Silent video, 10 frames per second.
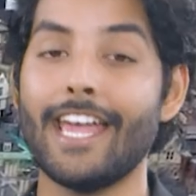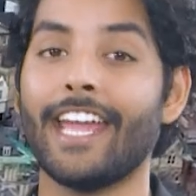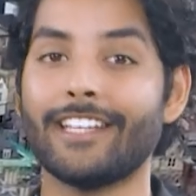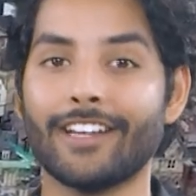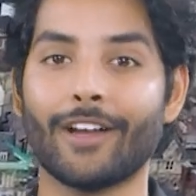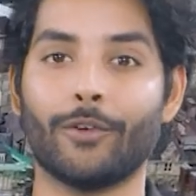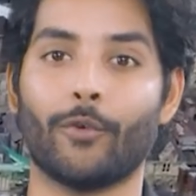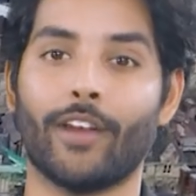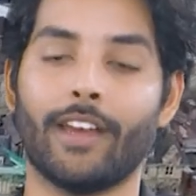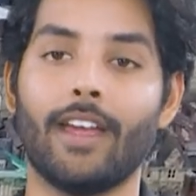in the
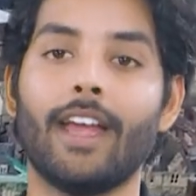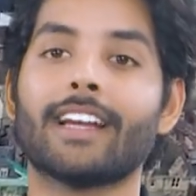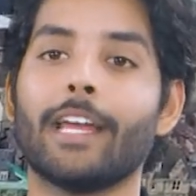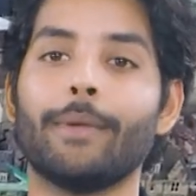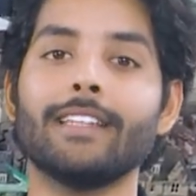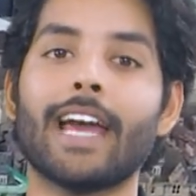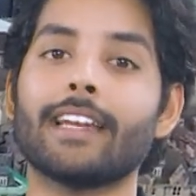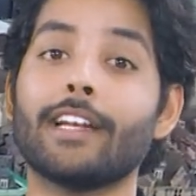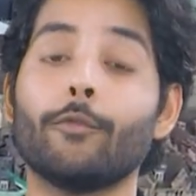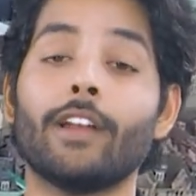country, claiming that
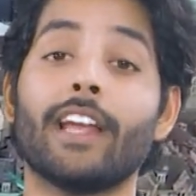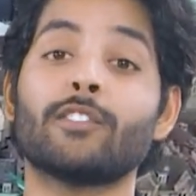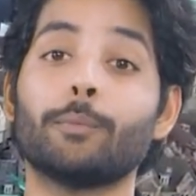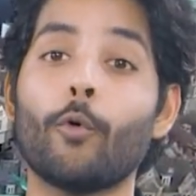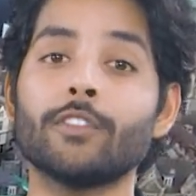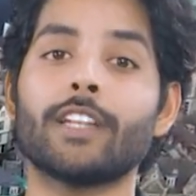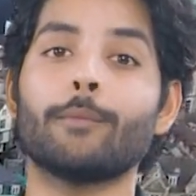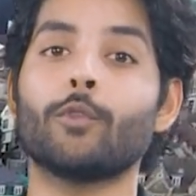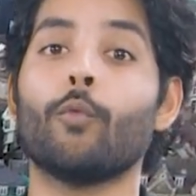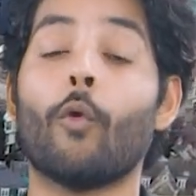it will expose
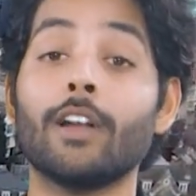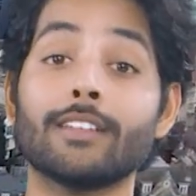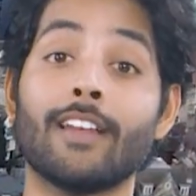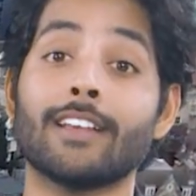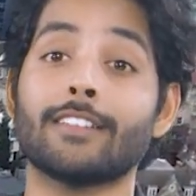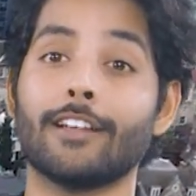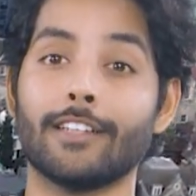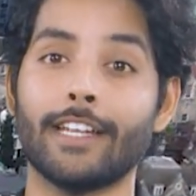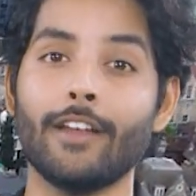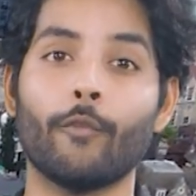them to world-class
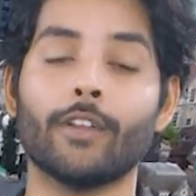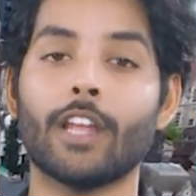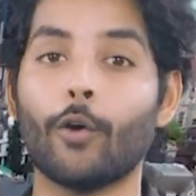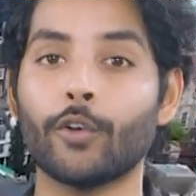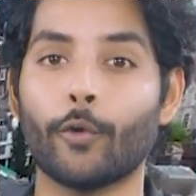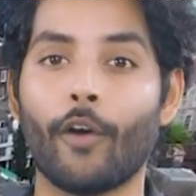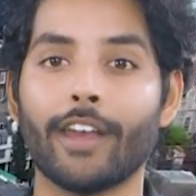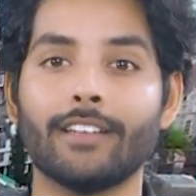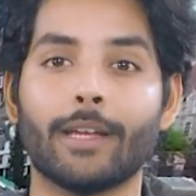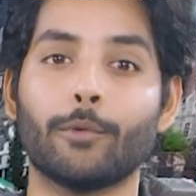learning without
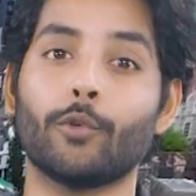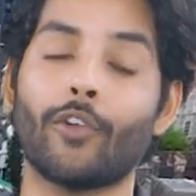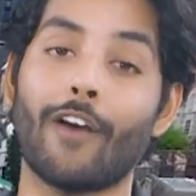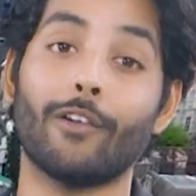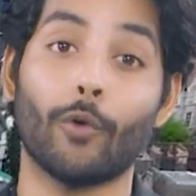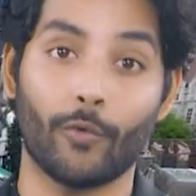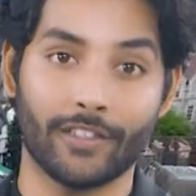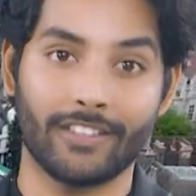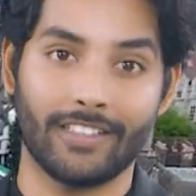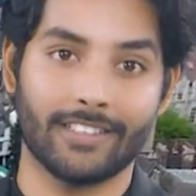requiring them to travel
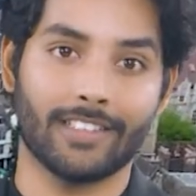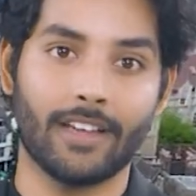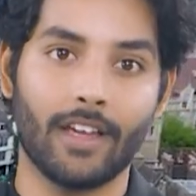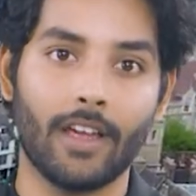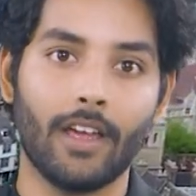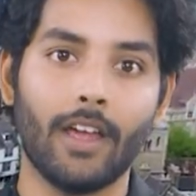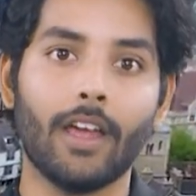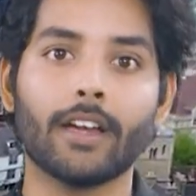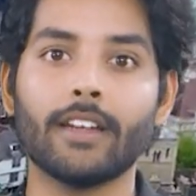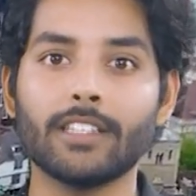overseas.
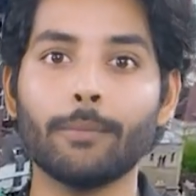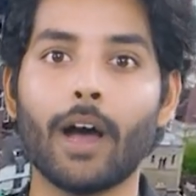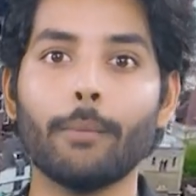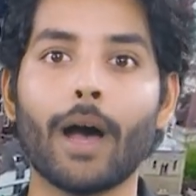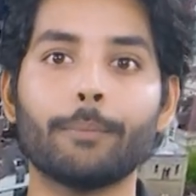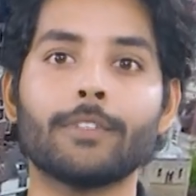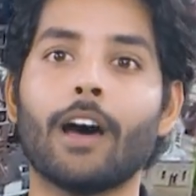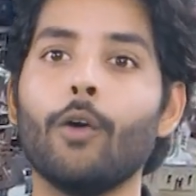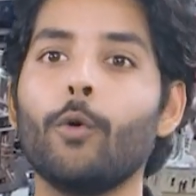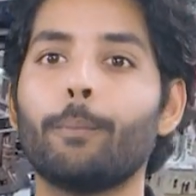Kritima
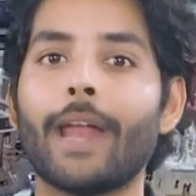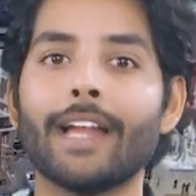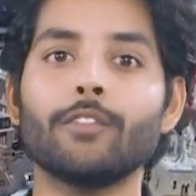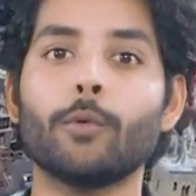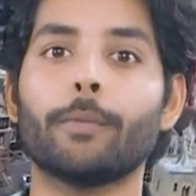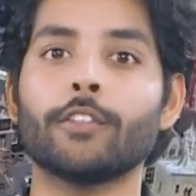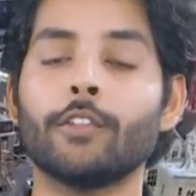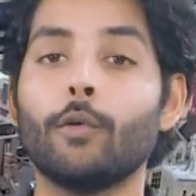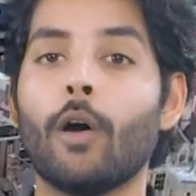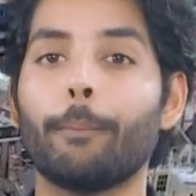Bapta, who plans to
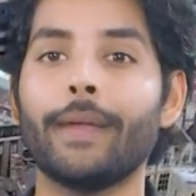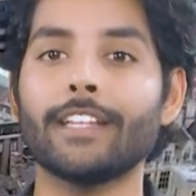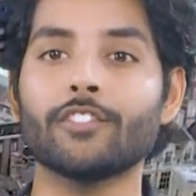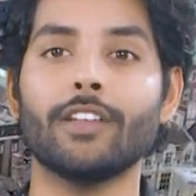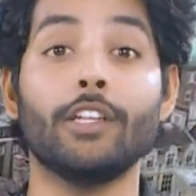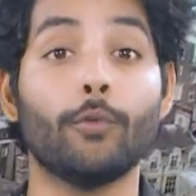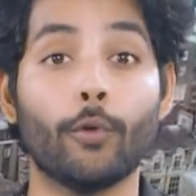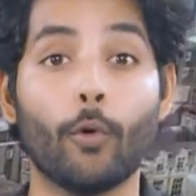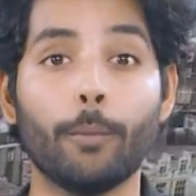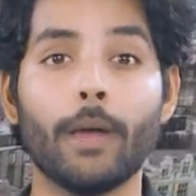pursue her PhD in
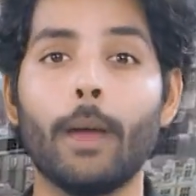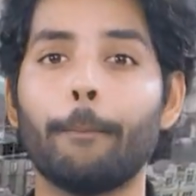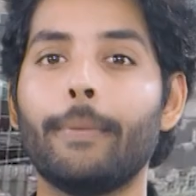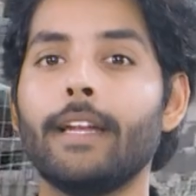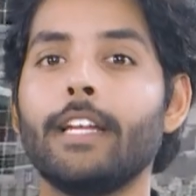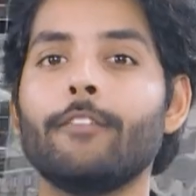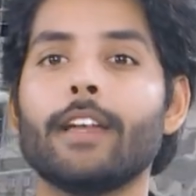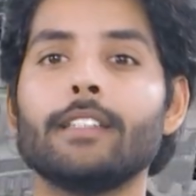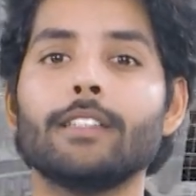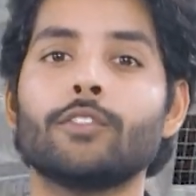Europe, believes
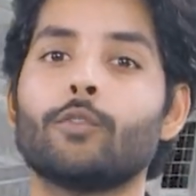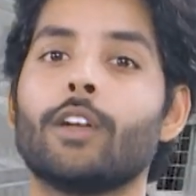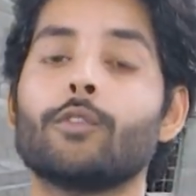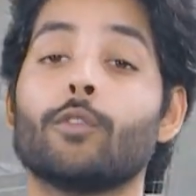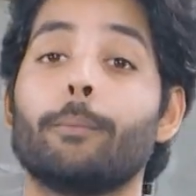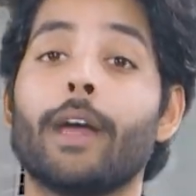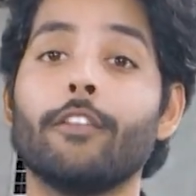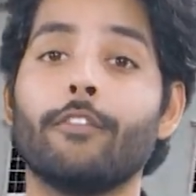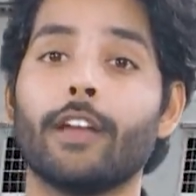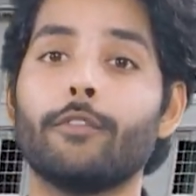Indian students would
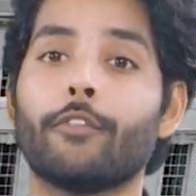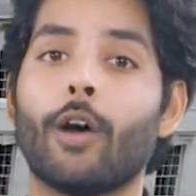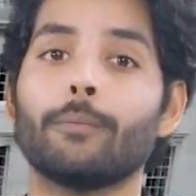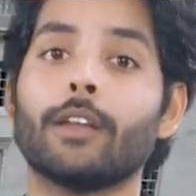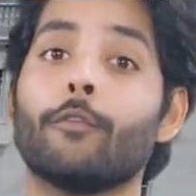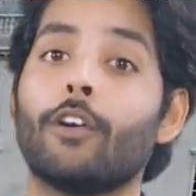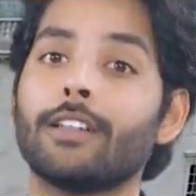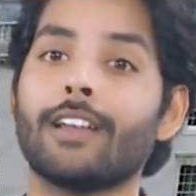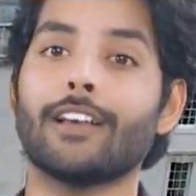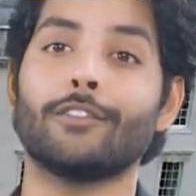benefit from the
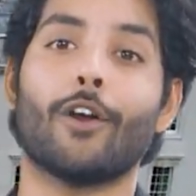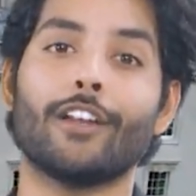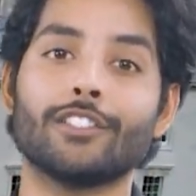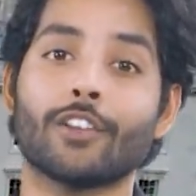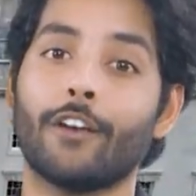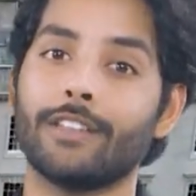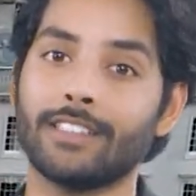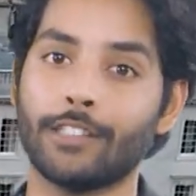world-class knowledge of these